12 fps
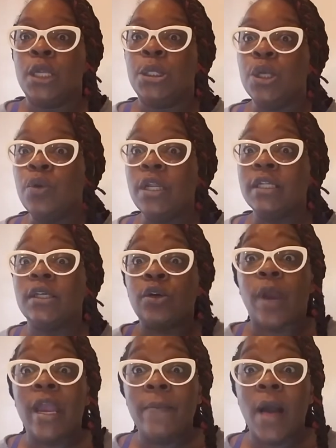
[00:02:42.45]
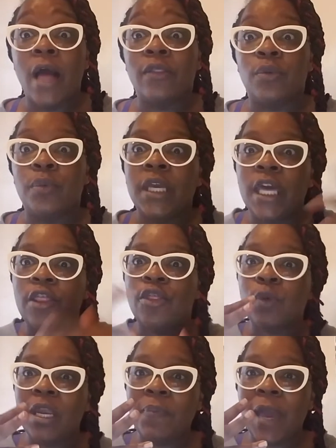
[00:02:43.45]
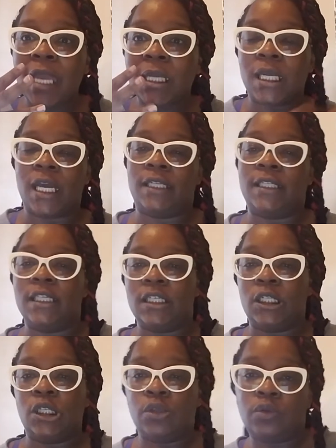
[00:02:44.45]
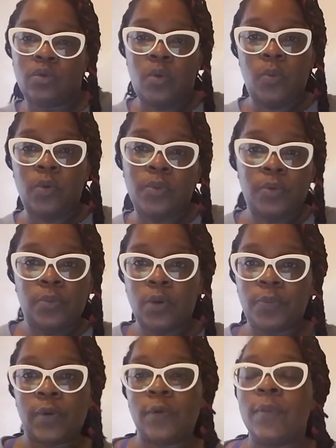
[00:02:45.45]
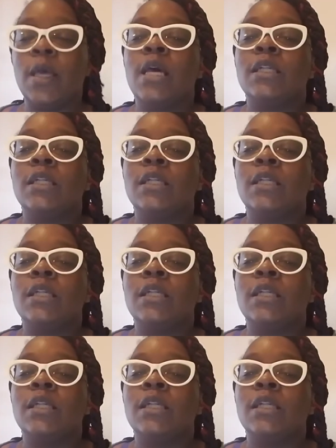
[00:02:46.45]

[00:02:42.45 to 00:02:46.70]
June is a great month. We get 3 paychecks this June. Boop, boop, boop, boop.